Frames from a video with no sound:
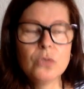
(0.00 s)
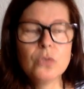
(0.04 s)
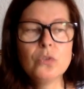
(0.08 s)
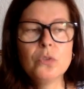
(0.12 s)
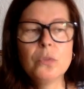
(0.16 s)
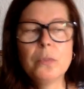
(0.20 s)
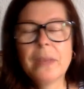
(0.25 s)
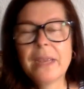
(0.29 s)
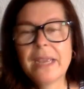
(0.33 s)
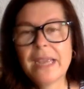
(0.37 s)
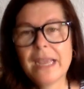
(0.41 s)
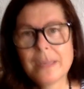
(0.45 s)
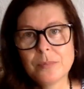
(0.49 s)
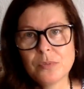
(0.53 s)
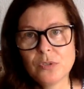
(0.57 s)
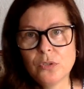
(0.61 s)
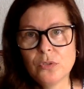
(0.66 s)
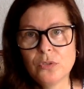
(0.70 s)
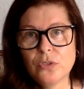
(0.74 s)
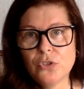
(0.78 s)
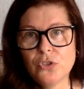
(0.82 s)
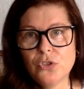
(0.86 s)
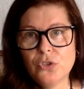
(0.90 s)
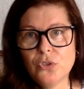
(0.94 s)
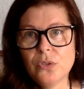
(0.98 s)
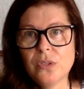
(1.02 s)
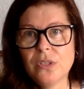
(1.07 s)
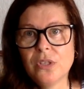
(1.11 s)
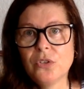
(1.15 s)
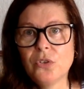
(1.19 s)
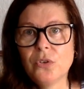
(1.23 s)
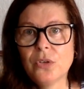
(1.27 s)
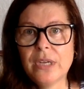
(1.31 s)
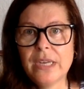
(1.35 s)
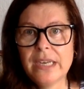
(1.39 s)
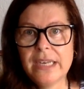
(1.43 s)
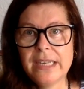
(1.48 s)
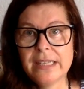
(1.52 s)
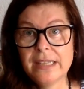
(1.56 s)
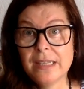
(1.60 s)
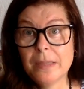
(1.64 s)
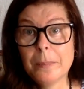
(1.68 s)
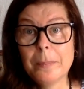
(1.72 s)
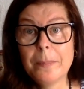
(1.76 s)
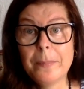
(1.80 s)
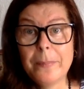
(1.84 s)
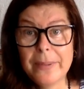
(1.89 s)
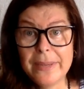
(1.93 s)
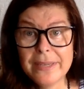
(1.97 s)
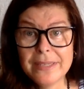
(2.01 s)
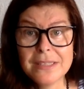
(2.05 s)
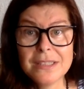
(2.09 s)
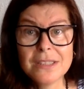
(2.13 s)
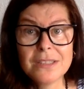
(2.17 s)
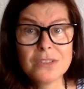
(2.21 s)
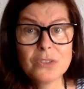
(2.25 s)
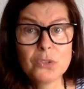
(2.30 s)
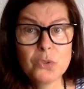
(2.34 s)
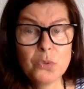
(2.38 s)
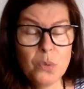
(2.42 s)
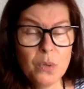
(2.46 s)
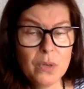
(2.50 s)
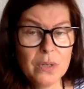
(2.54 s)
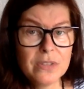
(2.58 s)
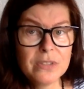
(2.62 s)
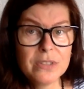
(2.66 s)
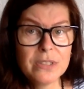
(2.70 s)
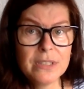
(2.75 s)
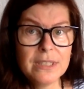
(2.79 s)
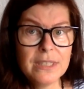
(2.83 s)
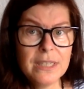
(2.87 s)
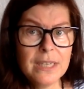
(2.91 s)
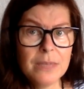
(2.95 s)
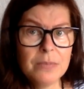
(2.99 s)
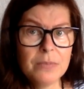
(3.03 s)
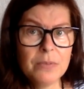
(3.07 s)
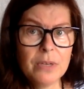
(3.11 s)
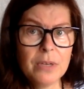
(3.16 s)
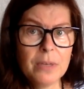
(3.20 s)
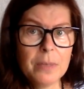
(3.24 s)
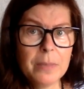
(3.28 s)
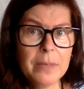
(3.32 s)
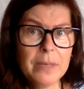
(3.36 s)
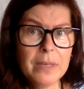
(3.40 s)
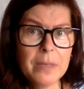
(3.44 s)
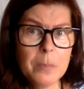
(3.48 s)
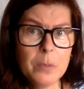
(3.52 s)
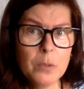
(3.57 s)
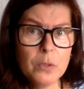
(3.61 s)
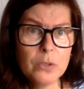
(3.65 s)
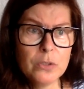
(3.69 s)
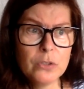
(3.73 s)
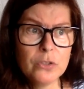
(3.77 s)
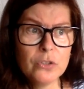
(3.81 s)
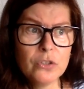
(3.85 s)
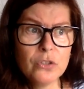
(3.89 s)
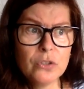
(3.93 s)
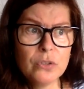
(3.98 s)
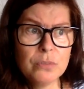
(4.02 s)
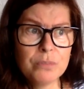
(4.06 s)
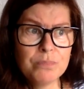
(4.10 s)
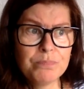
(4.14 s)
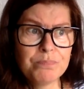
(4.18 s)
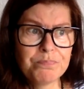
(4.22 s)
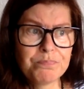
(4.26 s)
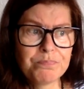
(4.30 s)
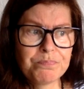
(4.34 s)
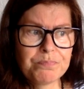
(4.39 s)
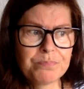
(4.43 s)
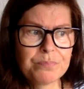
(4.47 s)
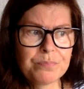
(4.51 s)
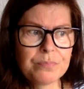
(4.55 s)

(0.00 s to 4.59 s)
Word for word: So to make absolutely sure that you're getting the best quality, I'm recommending Maldon salt.